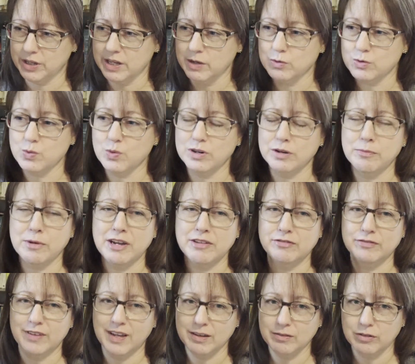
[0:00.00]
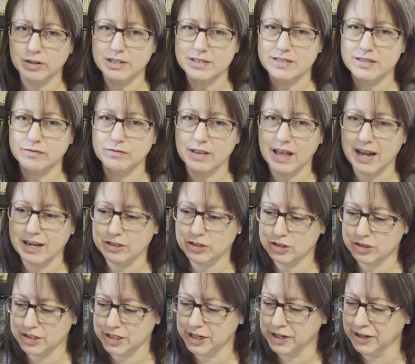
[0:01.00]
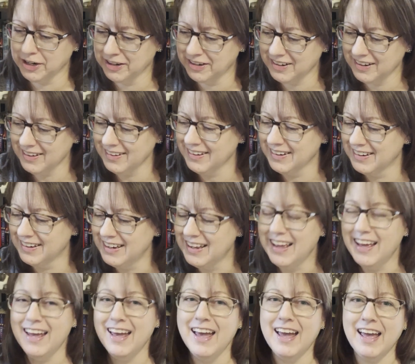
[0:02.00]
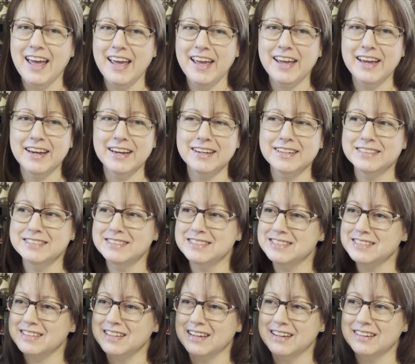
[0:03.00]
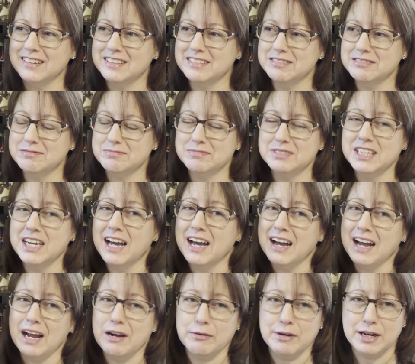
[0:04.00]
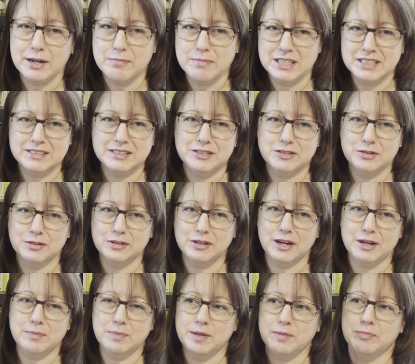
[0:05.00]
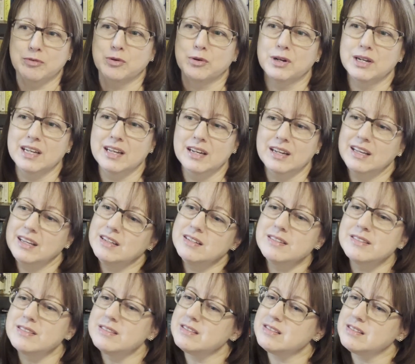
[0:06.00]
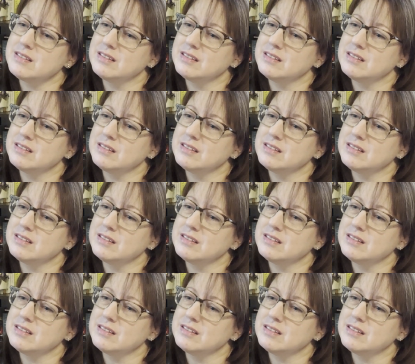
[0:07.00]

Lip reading: It was one of my favorites of last year. And yeah, I recommend it to a lot of people. It is